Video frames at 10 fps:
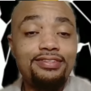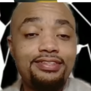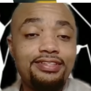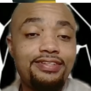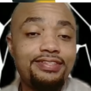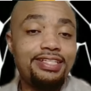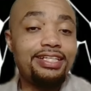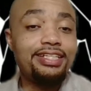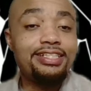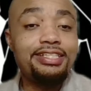you know,
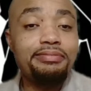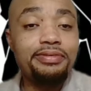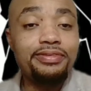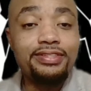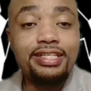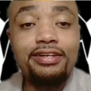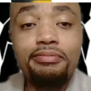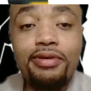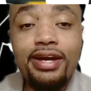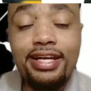tinkling cymbal, sounding
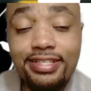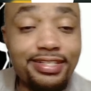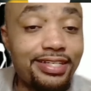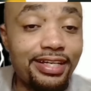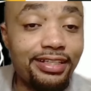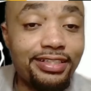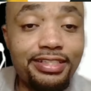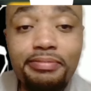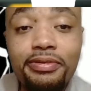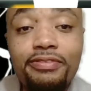brass and a tinkling
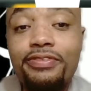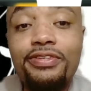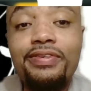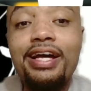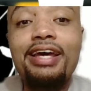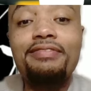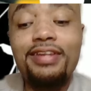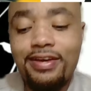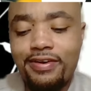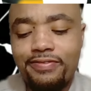cymbal if we do not have
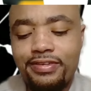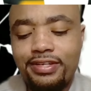love.